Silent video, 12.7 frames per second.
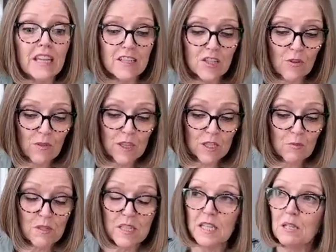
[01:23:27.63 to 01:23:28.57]
So this
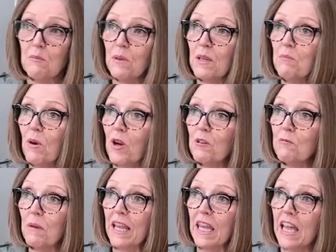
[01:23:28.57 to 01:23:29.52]
was going to be part of
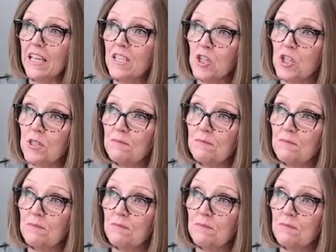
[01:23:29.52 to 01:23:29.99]
my lunch.